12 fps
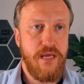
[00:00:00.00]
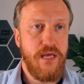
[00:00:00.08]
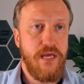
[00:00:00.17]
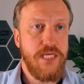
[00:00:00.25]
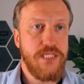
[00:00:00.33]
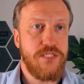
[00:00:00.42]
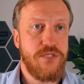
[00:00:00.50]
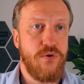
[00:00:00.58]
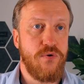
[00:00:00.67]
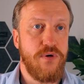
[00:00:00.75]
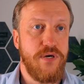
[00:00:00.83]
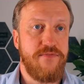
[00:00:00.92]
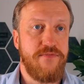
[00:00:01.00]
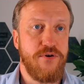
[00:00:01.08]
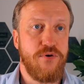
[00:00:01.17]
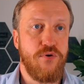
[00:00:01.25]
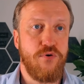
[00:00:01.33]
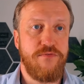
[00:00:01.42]
So if you
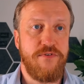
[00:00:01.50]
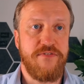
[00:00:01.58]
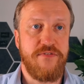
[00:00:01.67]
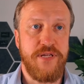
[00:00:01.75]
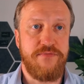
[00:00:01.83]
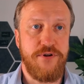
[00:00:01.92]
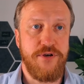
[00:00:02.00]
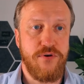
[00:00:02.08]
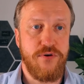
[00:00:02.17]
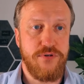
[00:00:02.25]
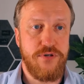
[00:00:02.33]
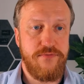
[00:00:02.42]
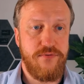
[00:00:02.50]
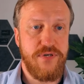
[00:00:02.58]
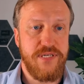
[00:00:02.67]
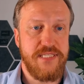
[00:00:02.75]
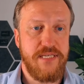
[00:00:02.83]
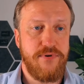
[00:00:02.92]
go with Qwen Coder, for
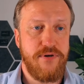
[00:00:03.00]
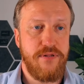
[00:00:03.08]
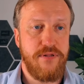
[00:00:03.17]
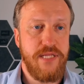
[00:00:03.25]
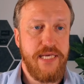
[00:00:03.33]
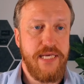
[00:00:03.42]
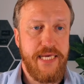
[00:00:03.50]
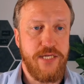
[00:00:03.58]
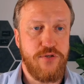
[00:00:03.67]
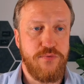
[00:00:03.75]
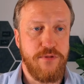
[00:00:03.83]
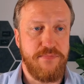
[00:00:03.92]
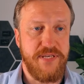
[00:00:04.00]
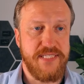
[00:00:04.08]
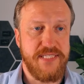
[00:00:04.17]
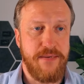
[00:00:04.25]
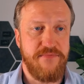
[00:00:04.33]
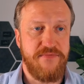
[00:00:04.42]
example, it will be
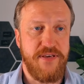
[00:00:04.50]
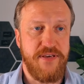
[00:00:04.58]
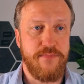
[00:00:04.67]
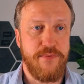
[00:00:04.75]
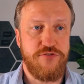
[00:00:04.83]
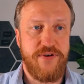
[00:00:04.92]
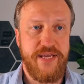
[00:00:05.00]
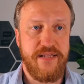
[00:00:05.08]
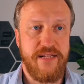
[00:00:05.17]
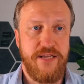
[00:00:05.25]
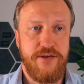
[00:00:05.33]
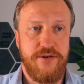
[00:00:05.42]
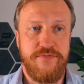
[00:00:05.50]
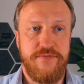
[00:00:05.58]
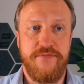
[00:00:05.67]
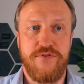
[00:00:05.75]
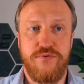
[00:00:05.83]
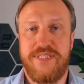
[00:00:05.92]
something much friendlier
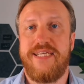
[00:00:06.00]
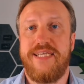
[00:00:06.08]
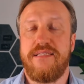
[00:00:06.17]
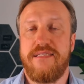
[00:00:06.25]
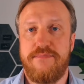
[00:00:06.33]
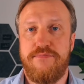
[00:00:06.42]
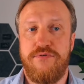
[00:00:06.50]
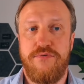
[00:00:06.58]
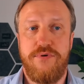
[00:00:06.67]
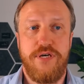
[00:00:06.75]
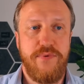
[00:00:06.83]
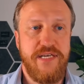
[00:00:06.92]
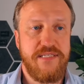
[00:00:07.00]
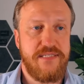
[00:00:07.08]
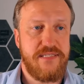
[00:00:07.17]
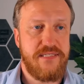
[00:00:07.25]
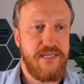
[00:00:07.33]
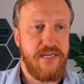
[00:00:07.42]
with 2 cents per
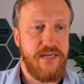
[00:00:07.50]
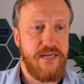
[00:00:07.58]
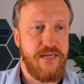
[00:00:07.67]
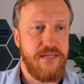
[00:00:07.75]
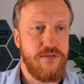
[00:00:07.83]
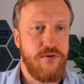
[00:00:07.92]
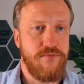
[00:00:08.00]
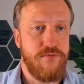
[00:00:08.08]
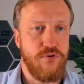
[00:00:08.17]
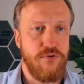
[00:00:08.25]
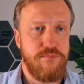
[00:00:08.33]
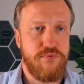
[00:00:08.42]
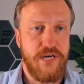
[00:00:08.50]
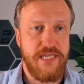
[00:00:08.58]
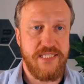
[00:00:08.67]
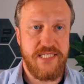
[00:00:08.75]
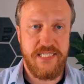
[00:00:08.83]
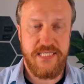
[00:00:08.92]
requests and overall
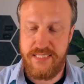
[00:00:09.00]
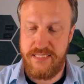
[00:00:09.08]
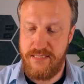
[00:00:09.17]
prices